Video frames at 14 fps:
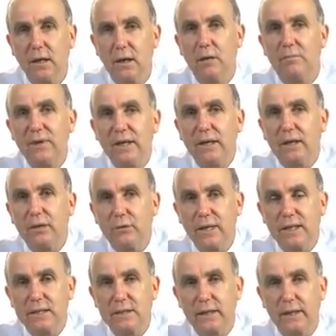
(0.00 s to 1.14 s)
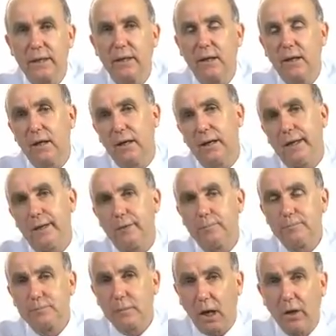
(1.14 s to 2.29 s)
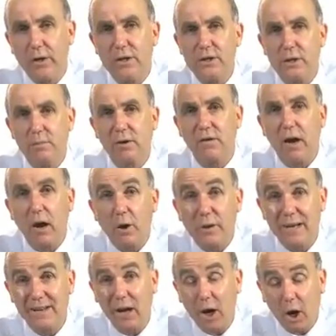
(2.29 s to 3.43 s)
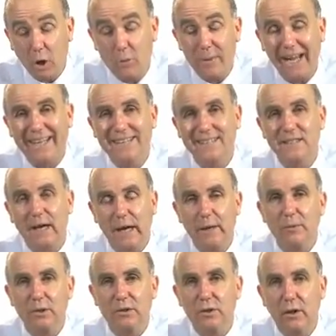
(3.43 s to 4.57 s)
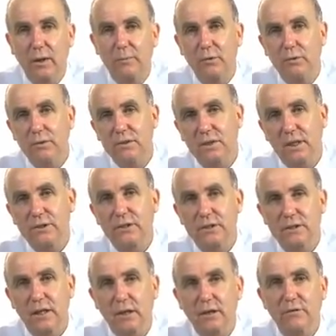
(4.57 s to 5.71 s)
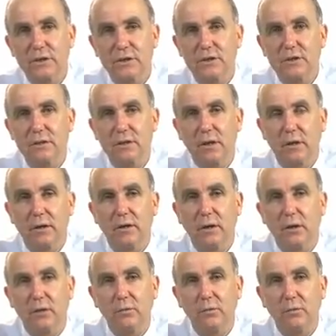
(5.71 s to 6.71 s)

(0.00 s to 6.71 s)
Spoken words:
and a big increase in ownership of home entertainment type goods such as televisions and